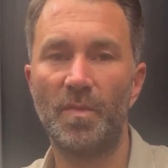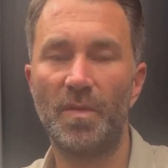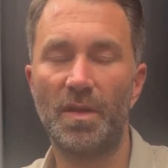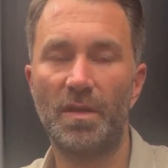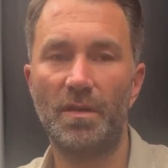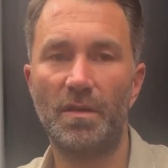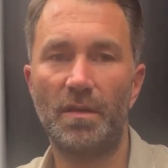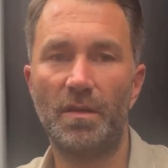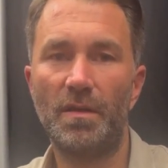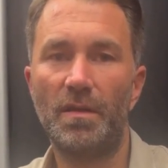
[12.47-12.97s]

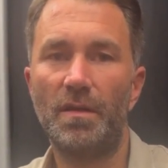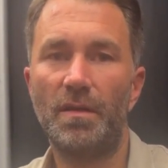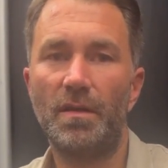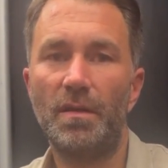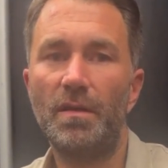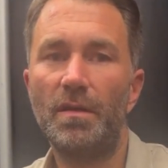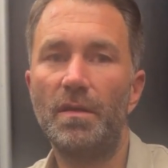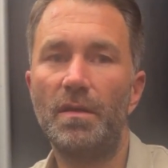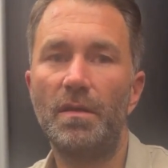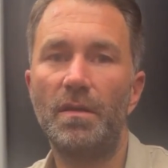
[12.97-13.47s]

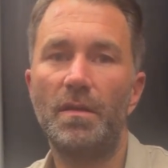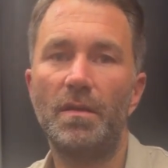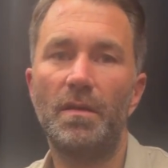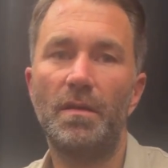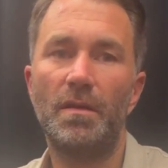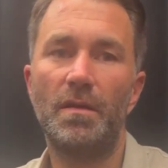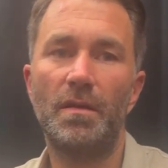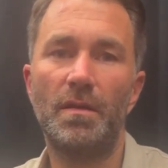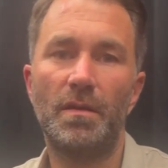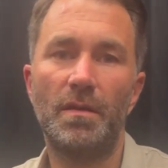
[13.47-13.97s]
I
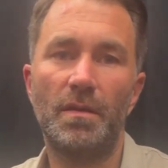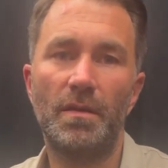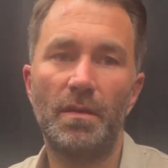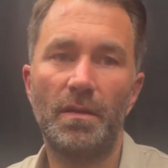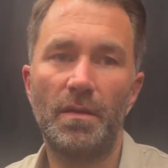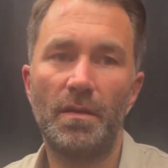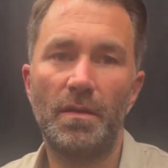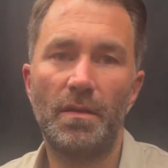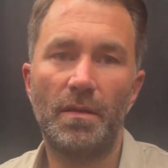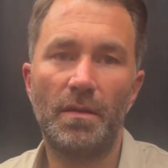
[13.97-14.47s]

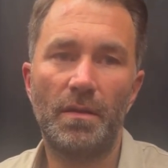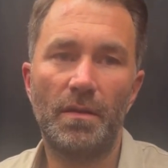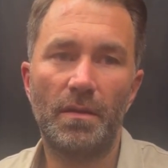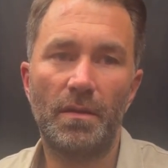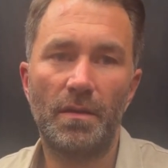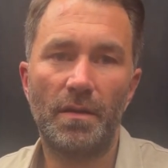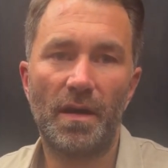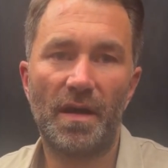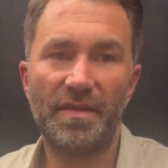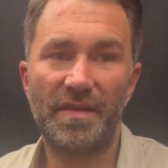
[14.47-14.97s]

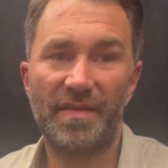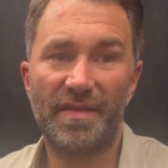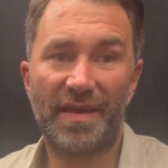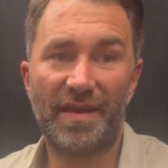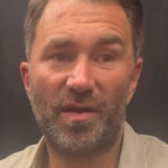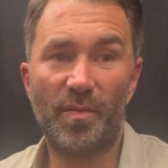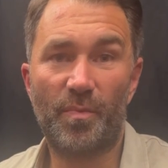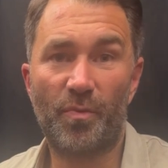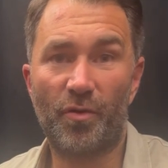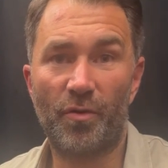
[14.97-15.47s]
think they
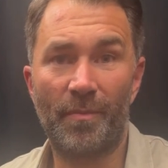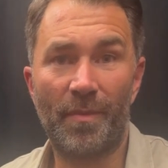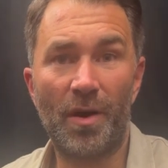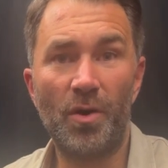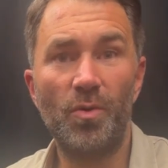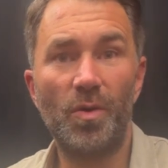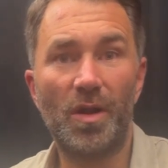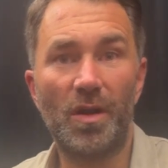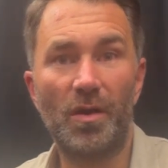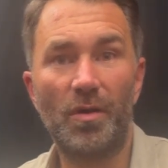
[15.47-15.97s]
could
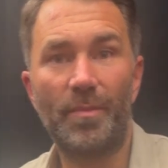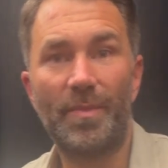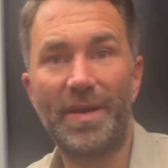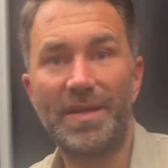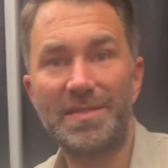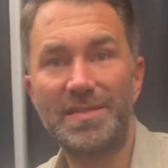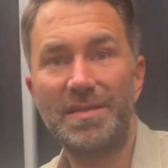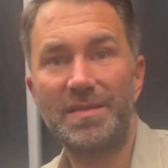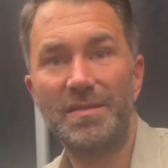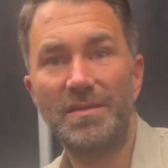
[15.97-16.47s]
promote a lot
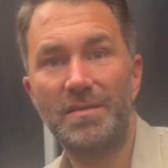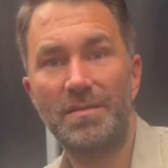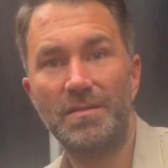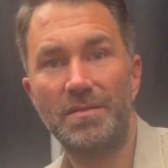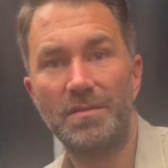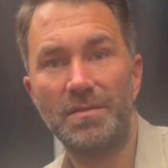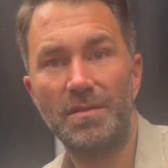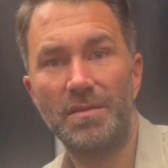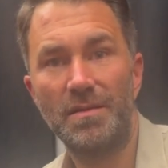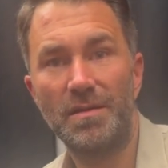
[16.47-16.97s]
better.
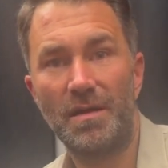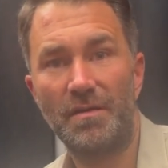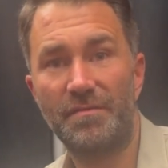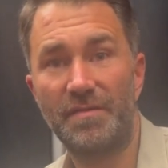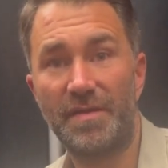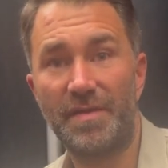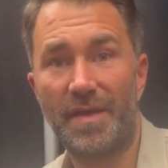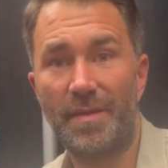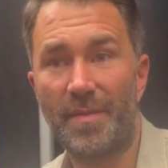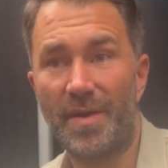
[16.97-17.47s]
I
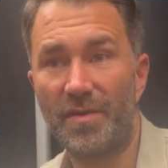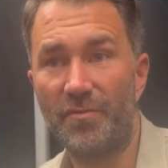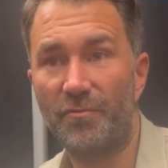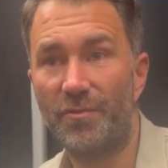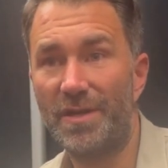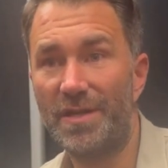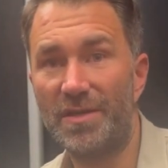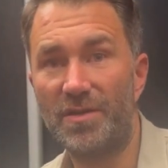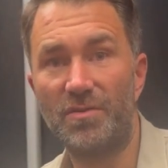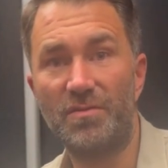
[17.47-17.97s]
think they make
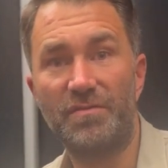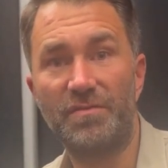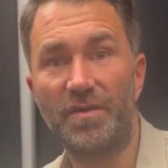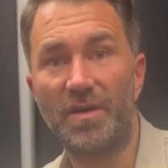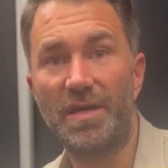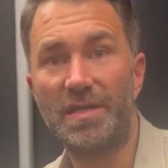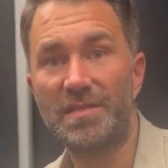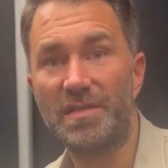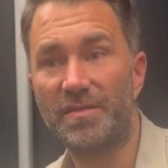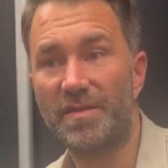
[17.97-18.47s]
really good
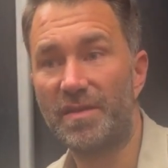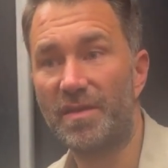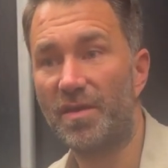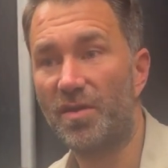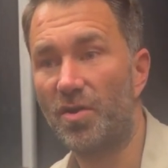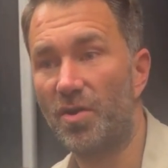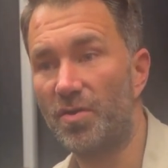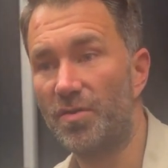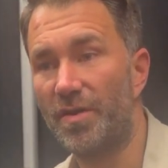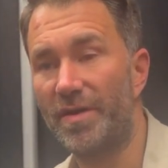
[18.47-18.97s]
fights. I think they've
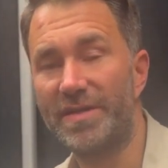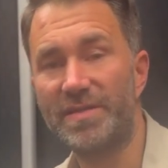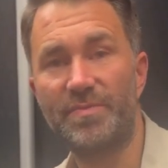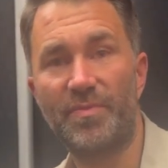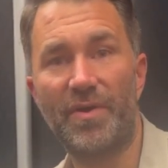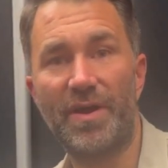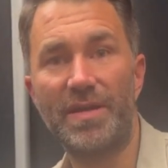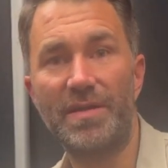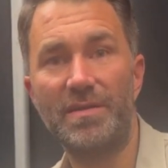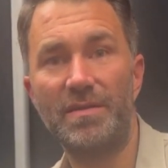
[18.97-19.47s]
got a nice
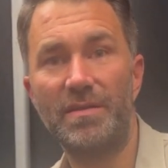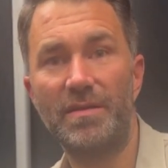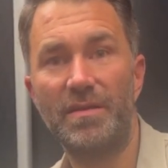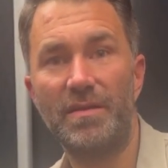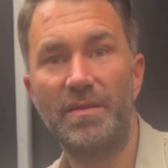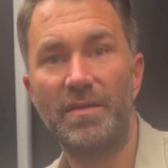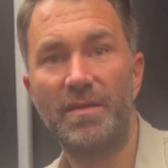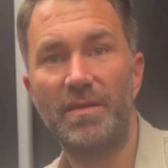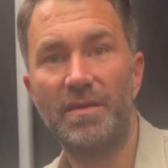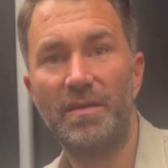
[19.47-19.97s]
brand.
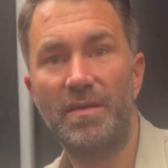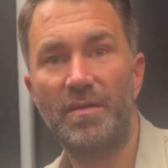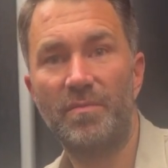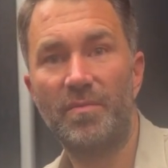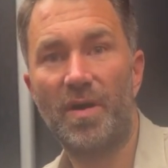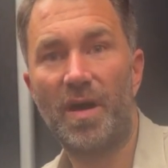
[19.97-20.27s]
But